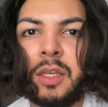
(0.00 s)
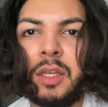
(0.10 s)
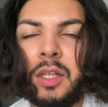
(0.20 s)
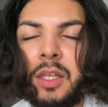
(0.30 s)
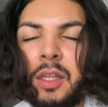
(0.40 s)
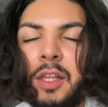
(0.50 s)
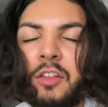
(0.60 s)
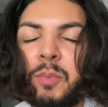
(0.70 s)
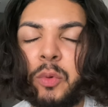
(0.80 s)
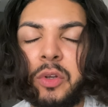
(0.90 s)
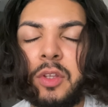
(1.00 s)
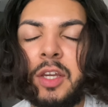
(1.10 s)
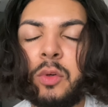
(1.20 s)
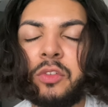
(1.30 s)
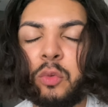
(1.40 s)
it, uh, let's be real, it
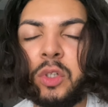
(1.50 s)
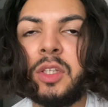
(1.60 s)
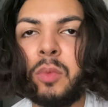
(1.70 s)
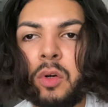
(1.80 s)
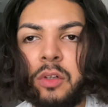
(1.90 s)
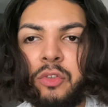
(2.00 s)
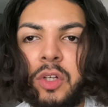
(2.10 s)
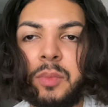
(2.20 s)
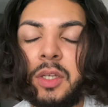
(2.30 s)
was a really boring trip.